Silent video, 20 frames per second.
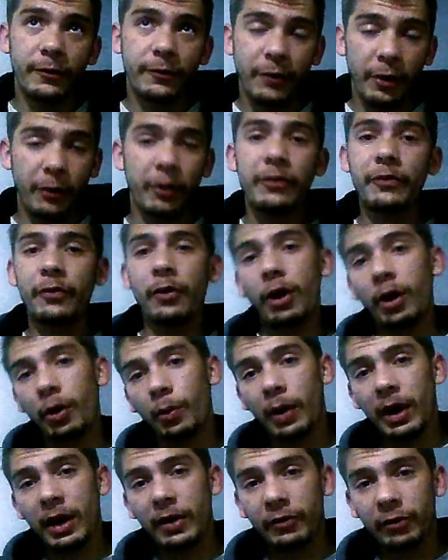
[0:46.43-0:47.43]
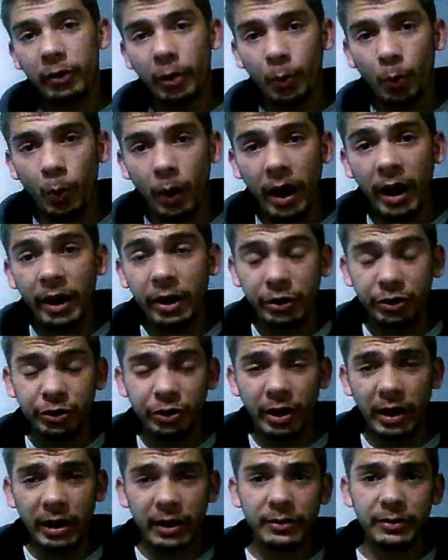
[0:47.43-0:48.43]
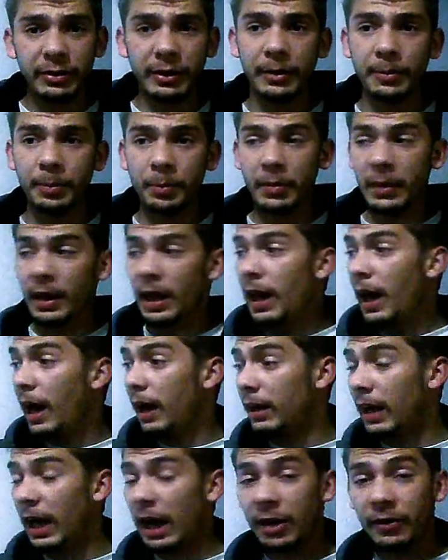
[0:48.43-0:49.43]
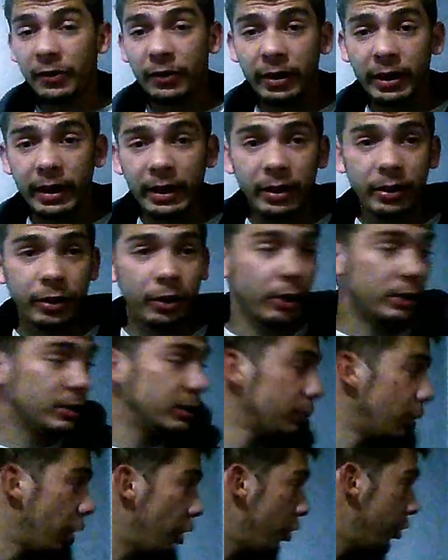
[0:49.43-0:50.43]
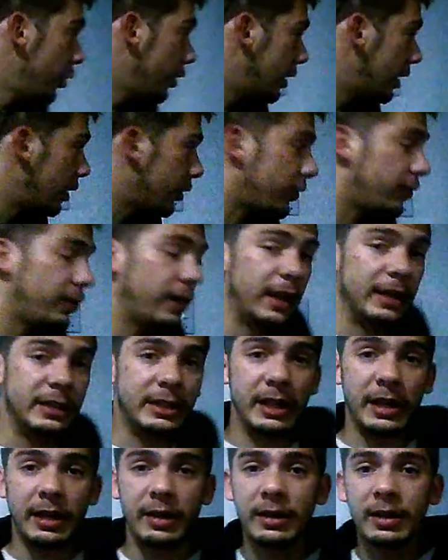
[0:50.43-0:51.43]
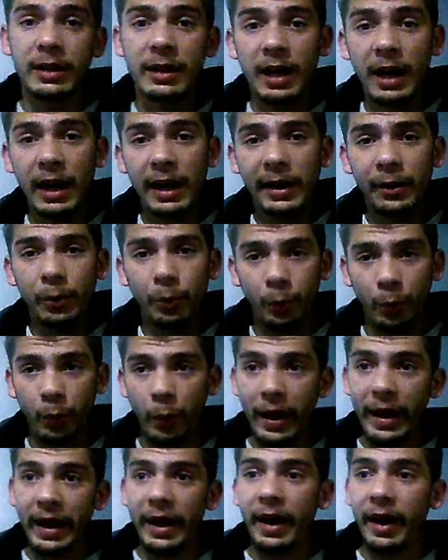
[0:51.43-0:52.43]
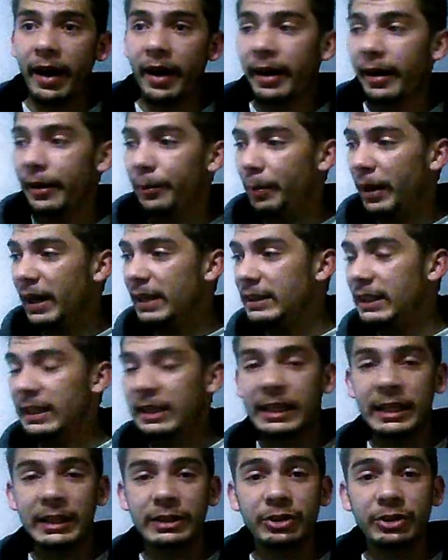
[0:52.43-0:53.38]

very far away from where I used to live, and I have gotten my own little flat here where I basically